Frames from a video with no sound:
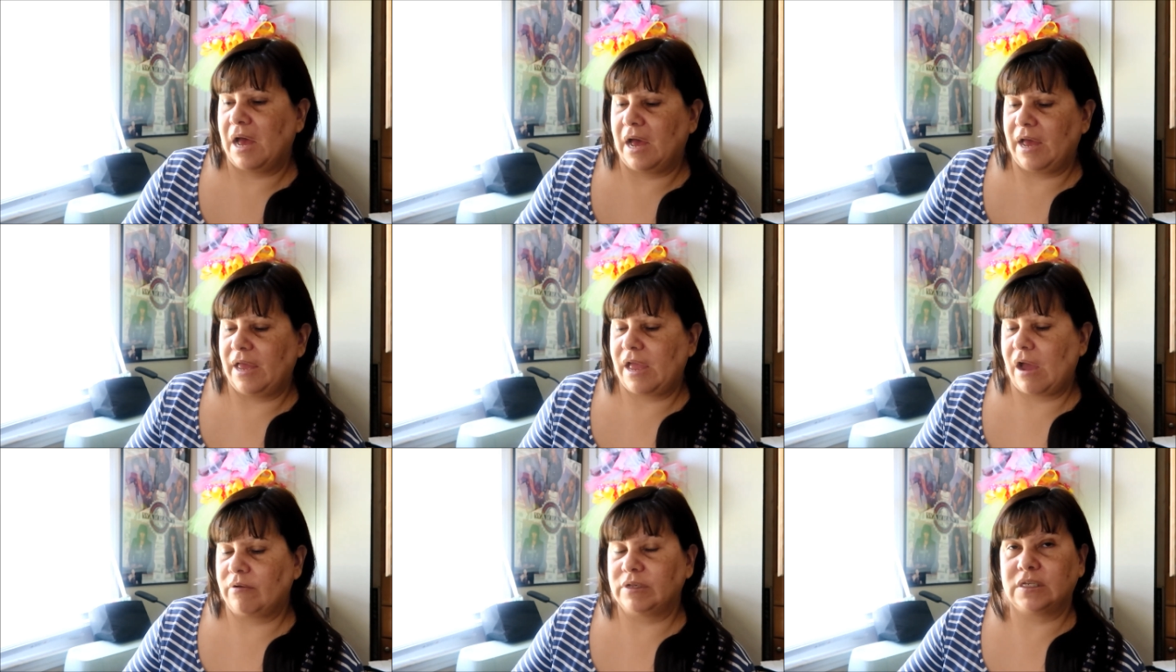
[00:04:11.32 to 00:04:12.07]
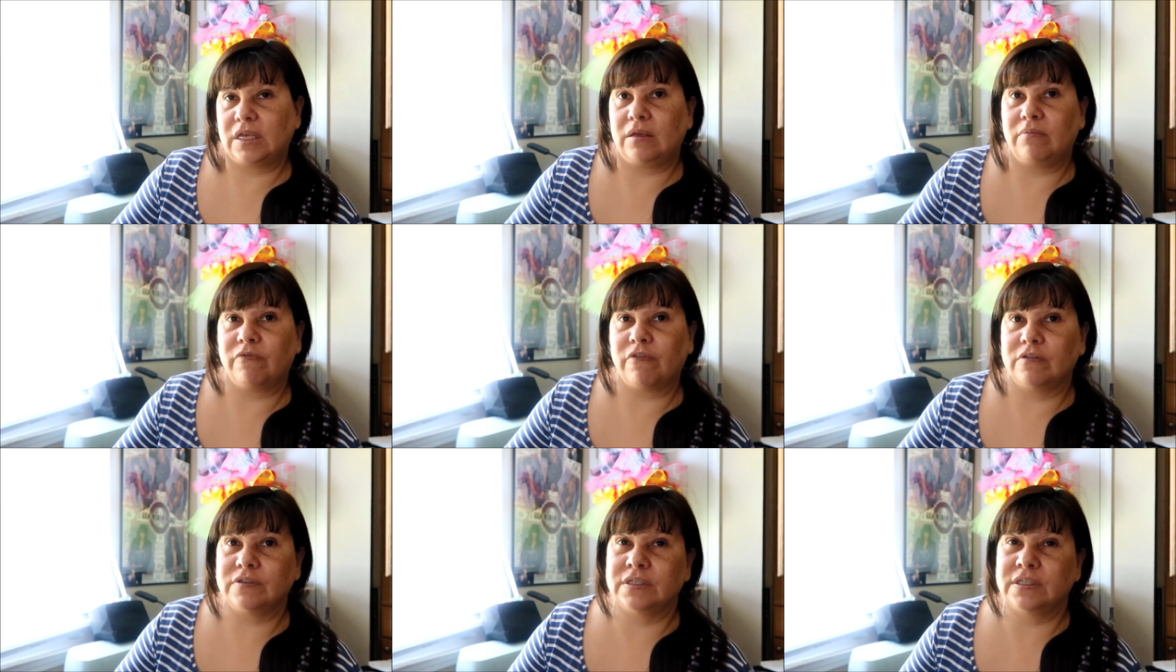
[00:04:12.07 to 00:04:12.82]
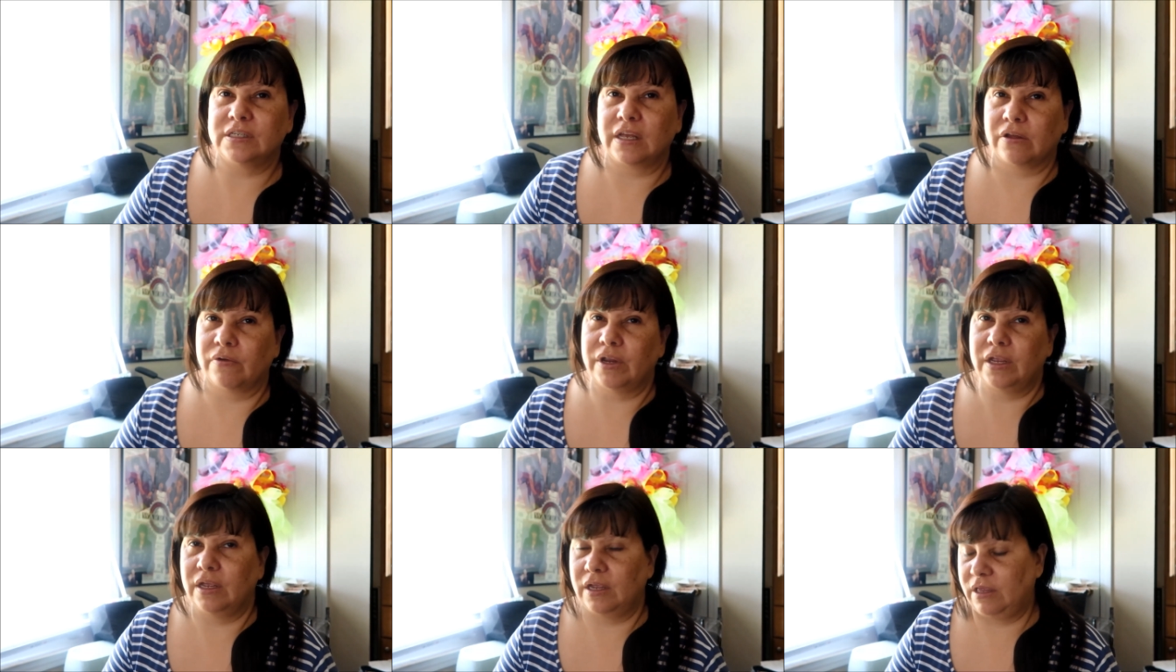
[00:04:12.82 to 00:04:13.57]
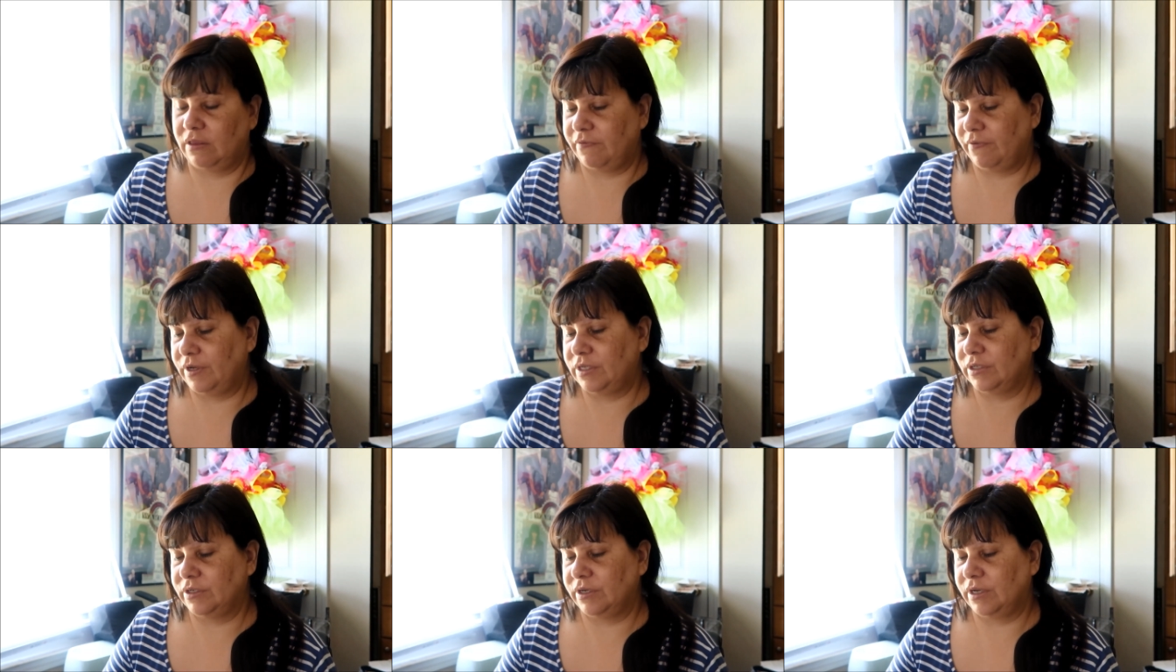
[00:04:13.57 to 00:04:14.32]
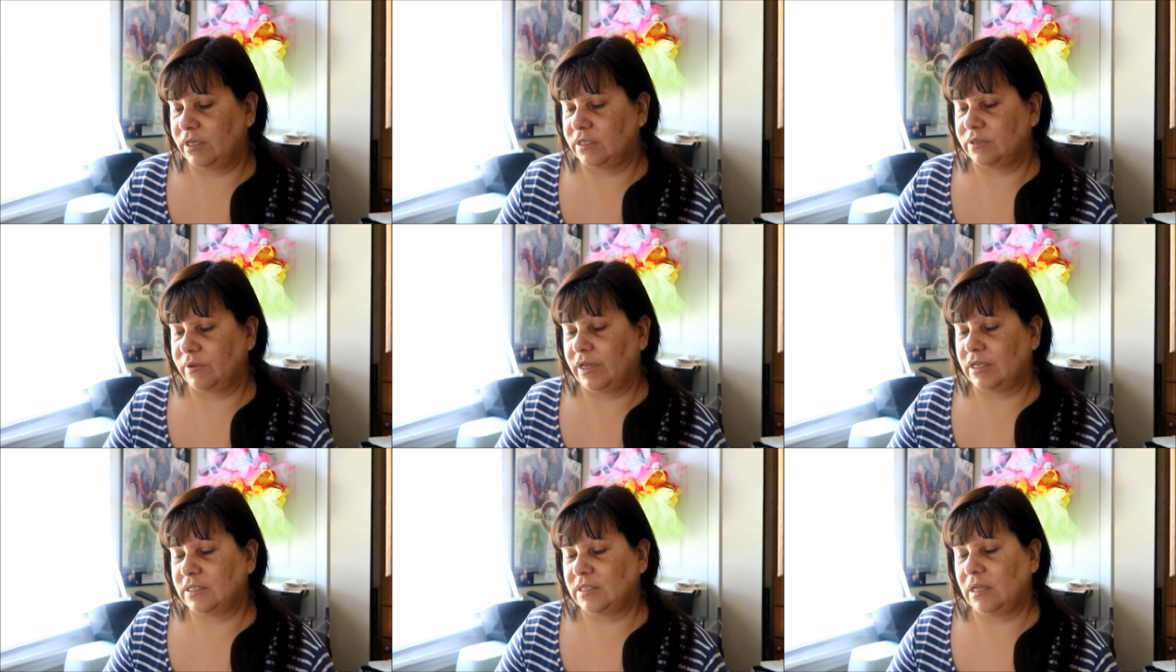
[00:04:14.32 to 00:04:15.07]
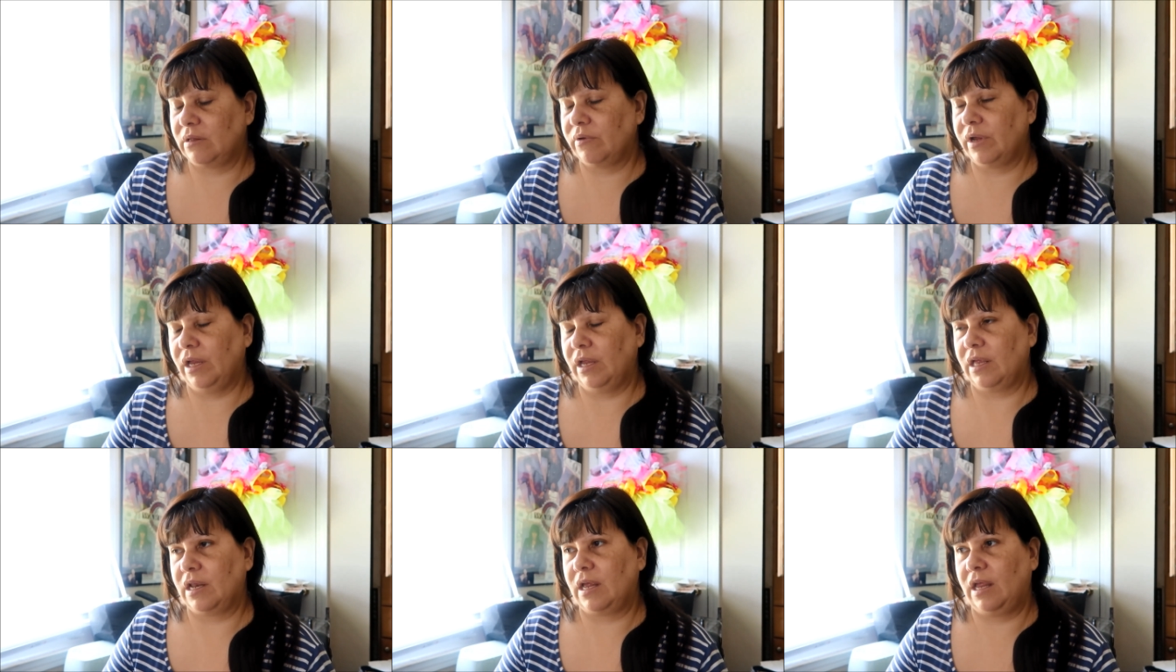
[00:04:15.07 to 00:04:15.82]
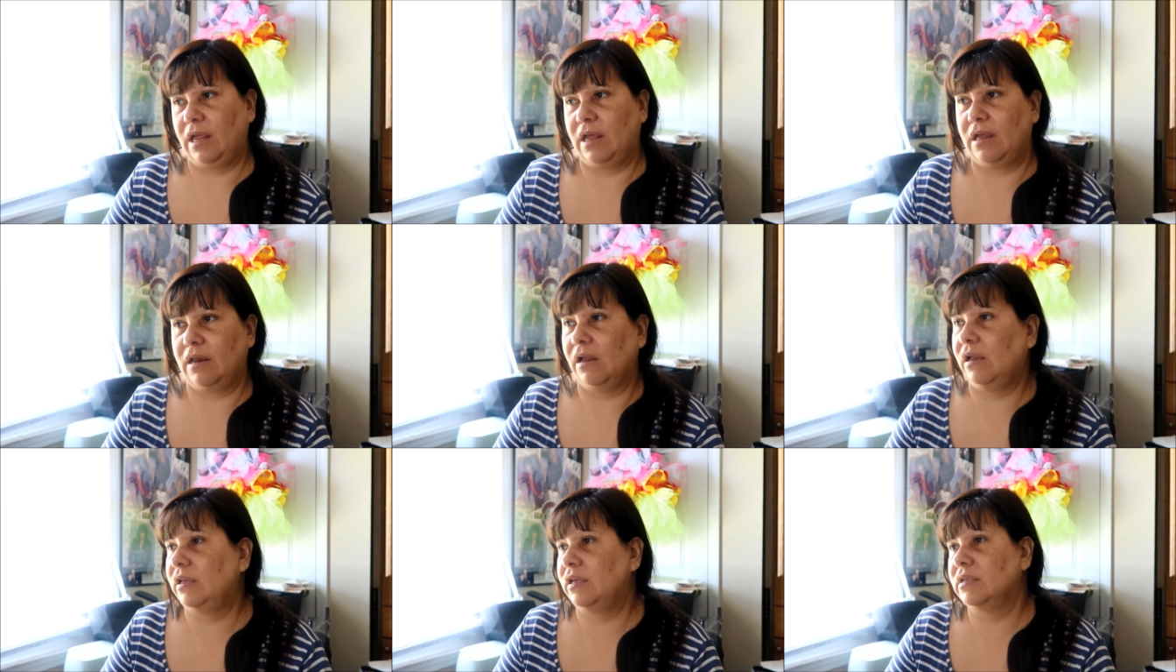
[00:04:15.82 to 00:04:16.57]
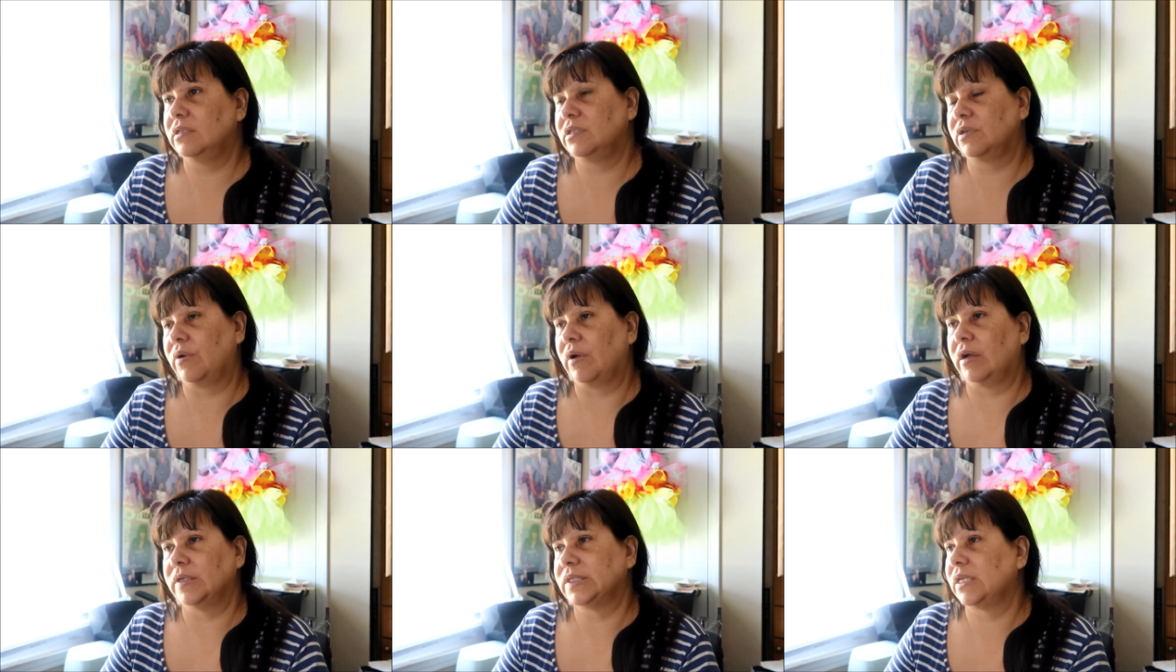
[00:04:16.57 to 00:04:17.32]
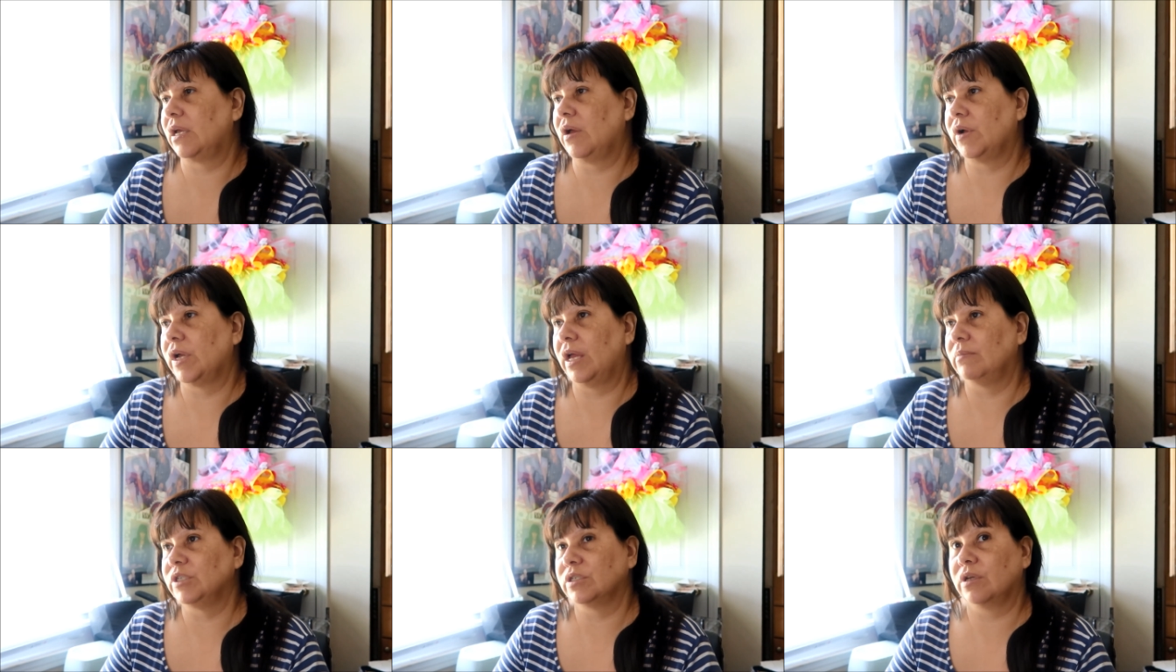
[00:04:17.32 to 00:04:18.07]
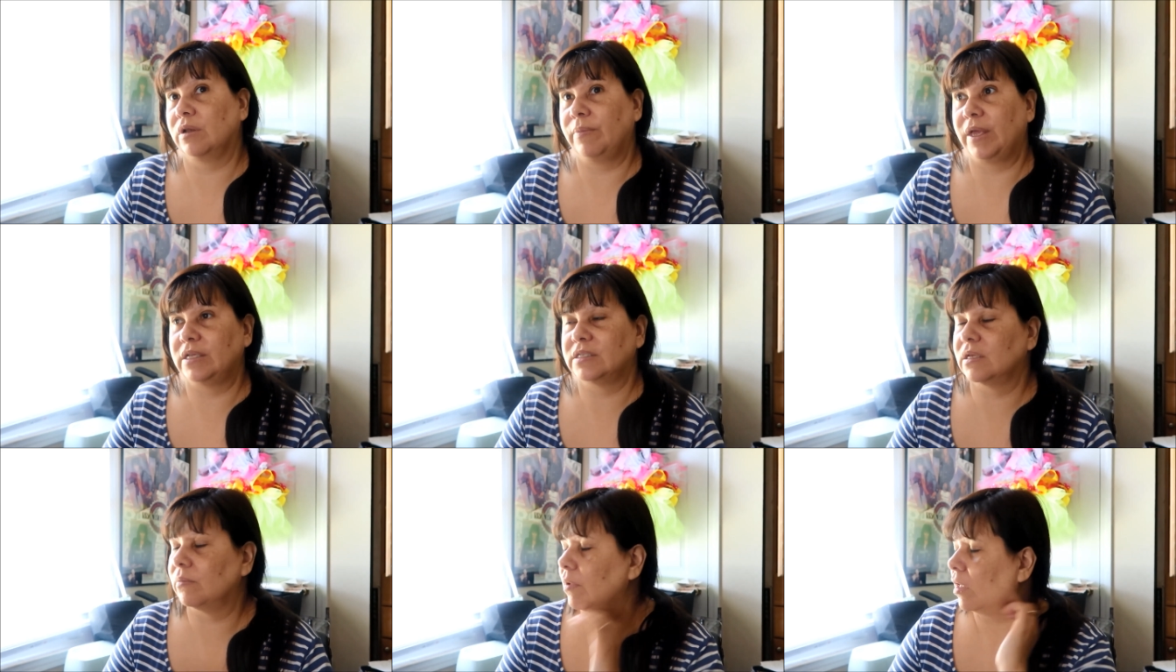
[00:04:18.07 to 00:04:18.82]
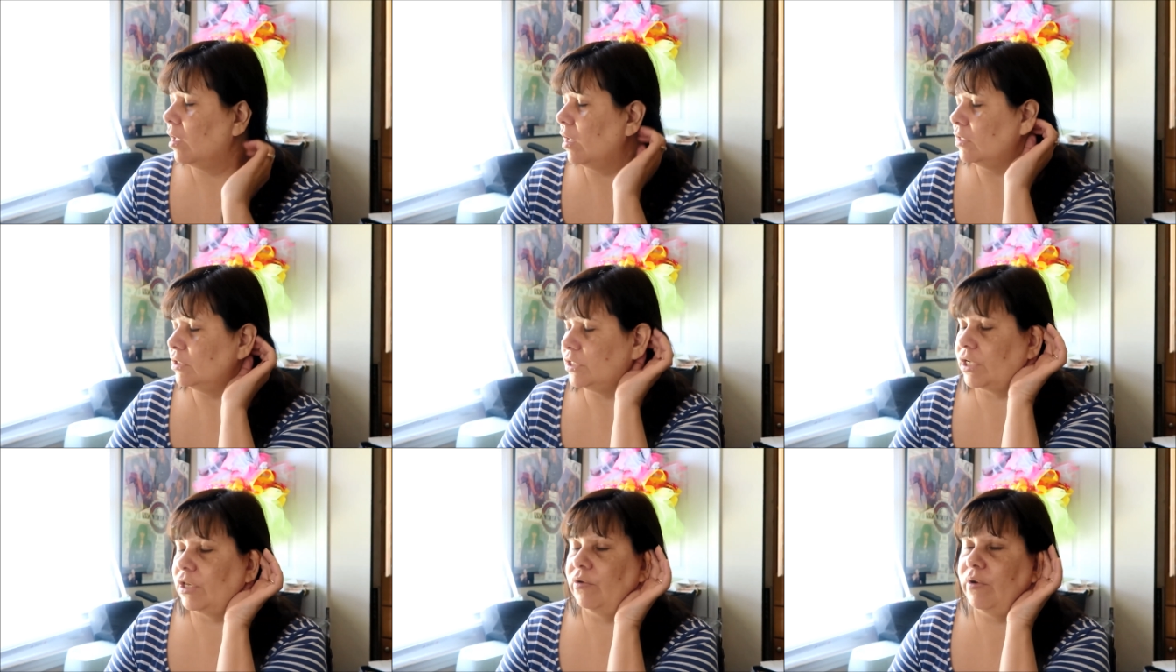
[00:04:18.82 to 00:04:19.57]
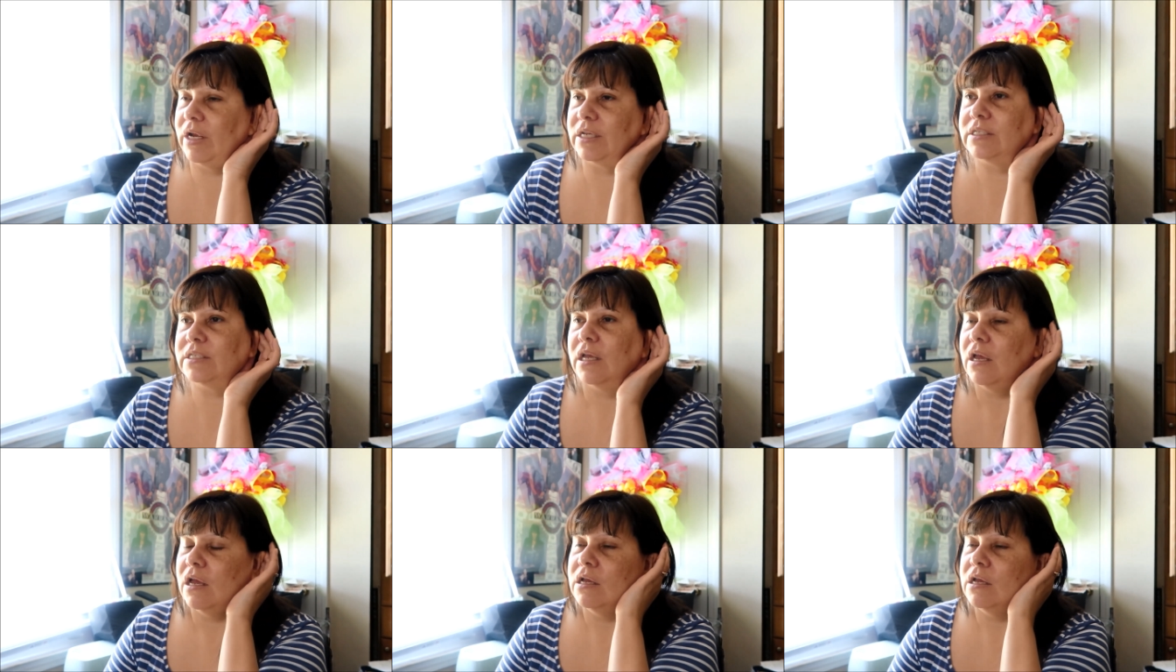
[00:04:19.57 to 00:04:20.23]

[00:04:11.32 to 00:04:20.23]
I always keep frozen celery in the freezer, and so I had celery and I had onions, so I was like, okay, I'm just gonna make some chicken and rice.